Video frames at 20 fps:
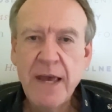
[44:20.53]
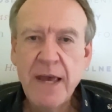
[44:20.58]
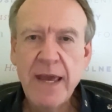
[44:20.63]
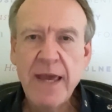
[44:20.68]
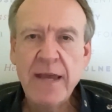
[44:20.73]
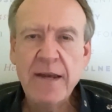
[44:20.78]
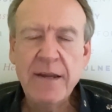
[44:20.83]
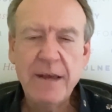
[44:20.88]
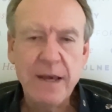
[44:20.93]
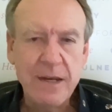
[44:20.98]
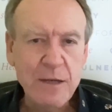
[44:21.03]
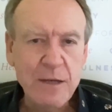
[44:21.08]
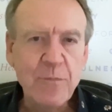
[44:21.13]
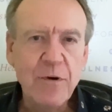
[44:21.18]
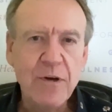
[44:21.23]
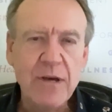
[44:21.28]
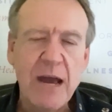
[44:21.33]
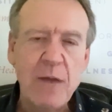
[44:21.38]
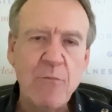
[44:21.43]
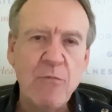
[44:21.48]
In a new
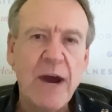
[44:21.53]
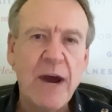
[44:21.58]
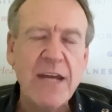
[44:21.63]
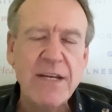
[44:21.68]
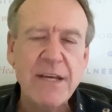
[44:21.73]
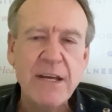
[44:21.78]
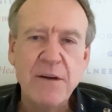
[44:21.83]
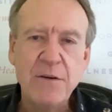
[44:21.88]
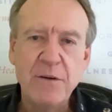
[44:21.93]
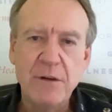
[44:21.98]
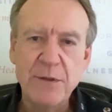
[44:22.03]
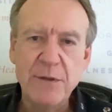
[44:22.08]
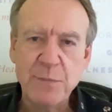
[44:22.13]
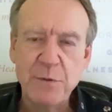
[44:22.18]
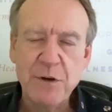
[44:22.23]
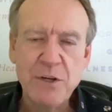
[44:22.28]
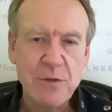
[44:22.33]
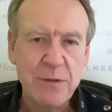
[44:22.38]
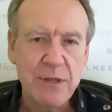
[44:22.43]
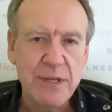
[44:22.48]
book I'm writing called
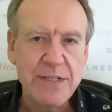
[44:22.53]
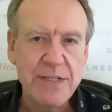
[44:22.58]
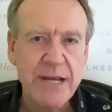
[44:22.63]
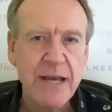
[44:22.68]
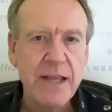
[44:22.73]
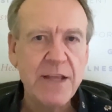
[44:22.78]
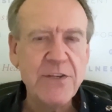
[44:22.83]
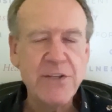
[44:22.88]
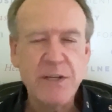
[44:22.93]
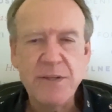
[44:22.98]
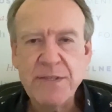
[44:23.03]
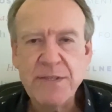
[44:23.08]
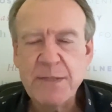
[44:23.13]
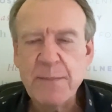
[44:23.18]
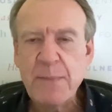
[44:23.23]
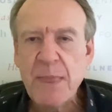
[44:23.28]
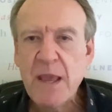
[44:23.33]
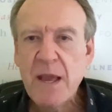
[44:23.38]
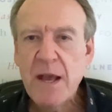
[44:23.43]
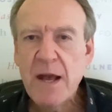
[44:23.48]
Spiritual
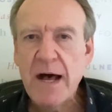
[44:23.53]
Intelligence,